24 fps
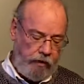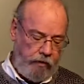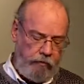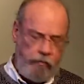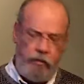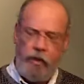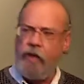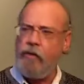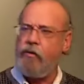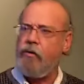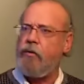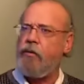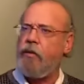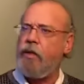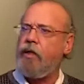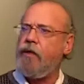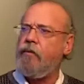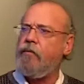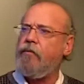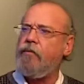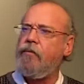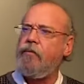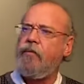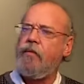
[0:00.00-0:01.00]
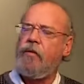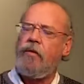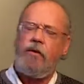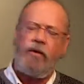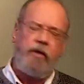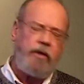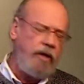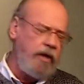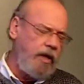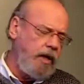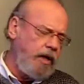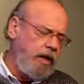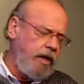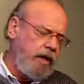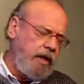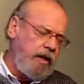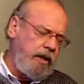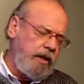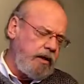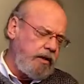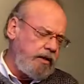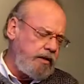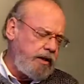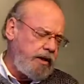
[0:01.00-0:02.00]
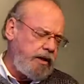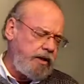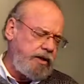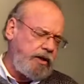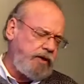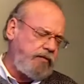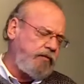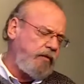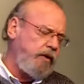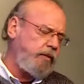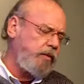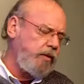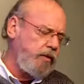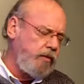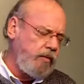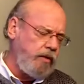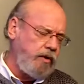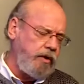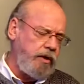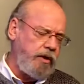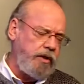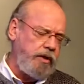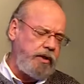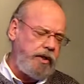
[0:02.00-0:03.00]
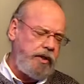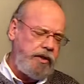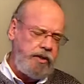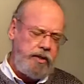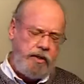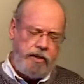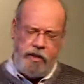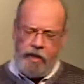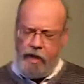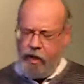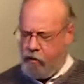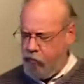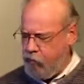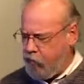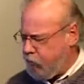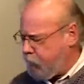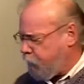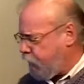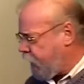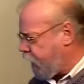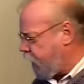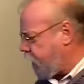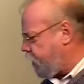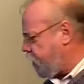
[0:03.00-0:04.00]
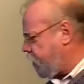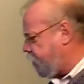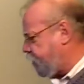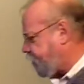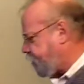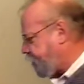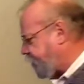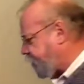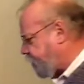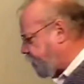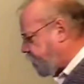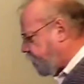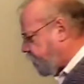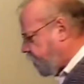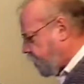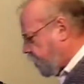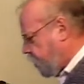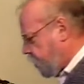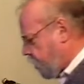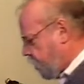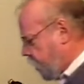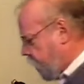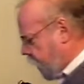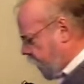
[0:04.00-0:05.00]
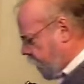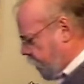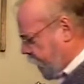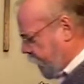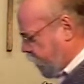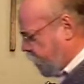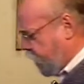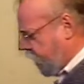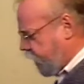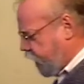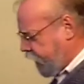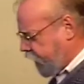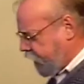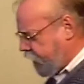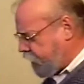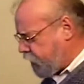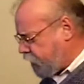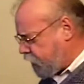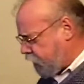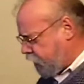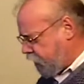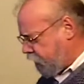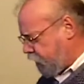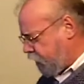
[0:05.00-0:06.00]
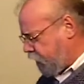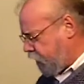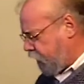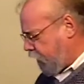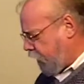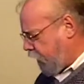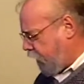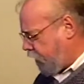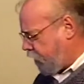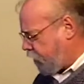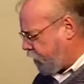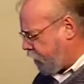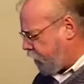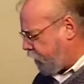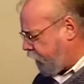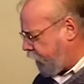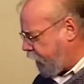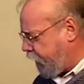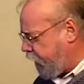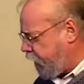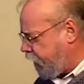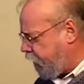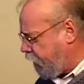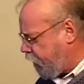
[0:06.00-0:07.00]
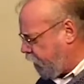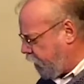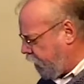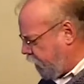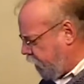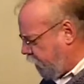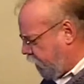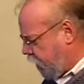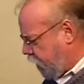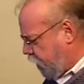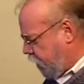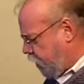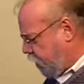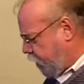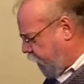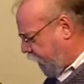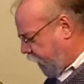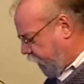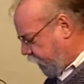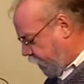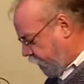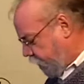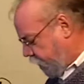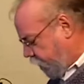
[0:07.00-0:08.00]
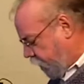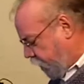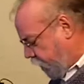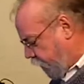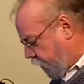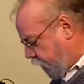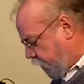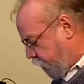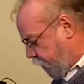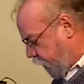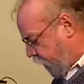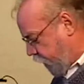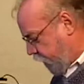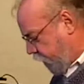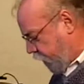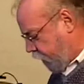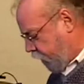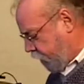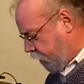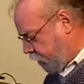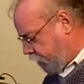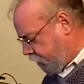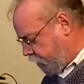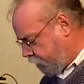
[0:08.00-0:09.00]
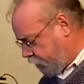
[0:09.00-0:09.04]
But pray with me. Lord, teach us from your word. Teach us how we might be released and free by your Holy Spirit.